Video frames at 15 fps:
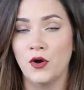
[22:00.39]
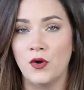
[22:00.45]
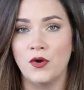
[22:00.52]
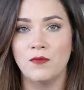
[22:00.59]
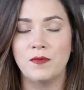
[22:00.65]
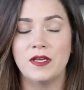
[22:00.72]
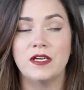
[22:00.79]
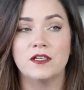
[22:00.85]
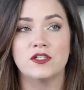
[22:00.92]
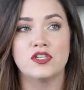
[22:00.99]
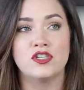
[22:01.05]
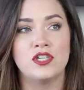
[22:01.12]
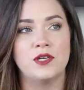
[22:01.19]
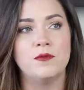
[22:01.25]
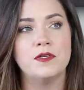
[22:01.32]
own because
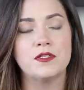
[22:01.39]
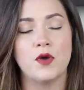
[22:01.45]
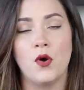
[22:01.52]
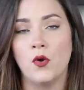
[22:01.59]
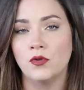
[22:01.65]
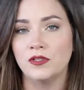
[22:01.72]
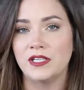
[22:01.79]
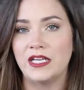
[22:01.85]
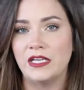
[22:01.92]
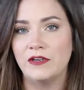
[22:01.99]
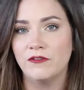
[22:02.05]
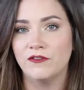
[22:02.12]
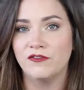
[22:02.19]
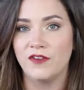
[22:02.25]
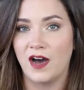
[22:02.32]
she was
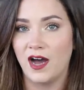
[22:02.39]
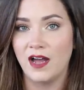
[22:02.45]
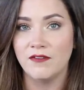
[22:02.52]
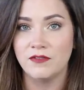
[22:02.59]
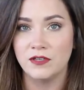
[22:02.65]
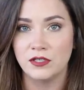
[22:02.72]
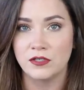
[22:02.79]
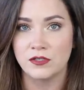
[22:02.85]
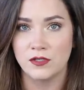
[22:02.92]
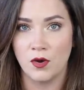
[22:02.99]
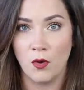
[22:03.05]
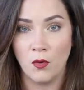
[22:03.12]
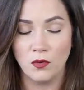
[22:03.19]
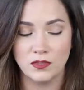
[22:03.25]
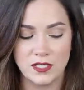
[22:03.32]
only five years
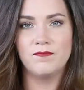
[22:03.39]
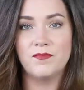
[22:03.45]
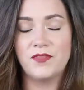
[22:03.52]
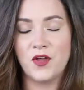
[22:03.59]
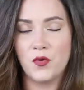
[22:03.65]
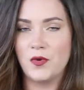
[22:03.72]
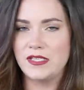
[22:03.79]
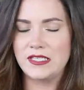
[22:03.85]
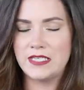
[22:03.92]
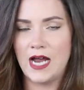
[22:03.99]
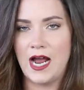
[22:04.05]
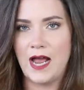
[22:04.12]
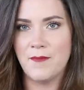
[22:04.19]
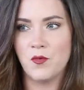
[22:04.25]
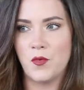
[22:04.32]
old. There was a
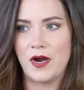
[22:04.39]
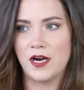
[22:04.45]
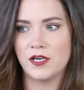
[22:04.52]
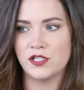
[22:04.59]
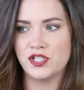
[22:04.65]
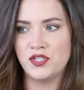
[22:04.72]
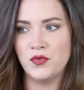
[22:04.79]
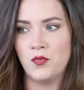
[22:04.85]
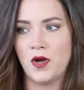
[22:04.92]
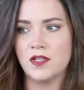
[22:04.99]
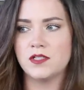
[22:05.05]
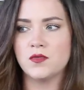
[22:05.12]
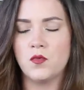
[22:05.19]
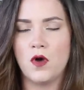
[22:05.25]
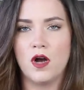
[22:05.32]
time where she
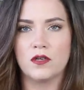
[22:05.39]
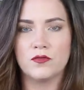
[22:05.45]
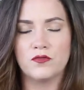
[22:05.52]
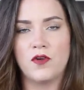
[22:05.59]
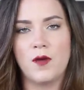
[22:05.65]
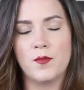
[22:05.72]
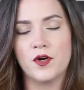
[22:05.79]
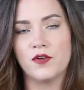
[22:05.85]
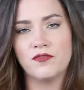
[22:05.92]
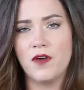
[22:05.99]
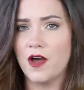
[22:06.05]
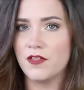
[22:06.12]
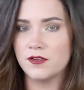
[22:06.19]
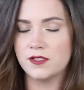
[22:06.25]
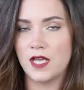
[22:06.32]
once walked from her
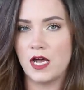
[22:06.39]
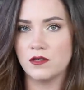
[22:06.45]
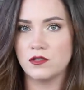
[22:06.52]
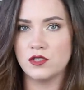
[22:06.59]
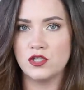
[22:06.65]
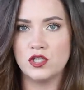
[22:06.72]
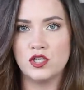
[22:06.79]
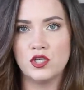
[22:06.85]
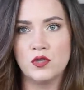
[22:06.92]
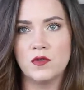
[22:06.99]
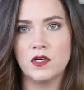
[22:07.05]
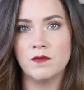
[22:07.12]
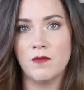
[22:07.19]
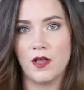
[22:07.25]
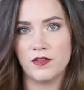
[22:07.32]
father's house to
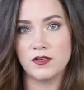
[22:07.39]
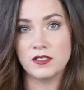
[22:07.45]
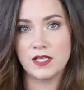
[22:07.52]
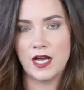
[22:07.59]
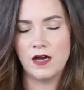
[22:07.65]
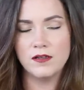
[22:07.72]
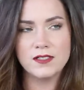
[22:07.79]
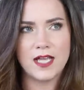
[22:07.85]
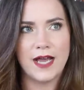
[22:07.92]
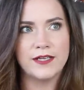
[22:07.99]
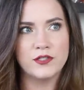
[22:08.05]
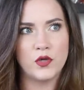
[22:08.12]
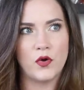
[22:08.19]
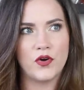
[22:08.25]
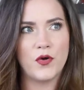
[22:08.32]
her mother's house. I
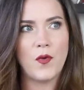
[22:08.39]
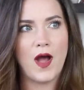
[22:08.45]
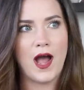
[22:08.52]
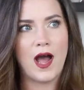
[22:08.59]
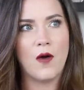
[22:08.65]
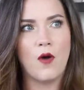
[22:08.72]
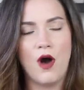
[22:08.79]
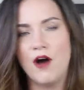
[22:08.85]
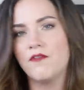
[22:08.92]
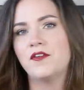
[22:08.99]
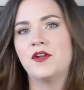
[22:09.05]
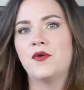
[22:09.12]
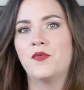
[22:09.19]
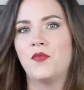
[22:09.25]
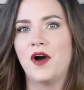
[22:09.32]
don't know how
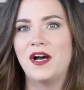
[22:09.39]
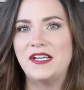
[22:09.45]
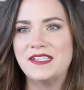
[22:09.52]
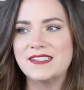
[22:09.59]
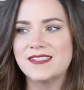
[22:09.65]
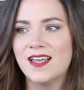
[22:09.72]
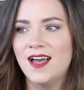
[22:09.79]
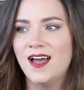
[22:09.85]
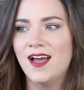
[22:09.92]
often it was.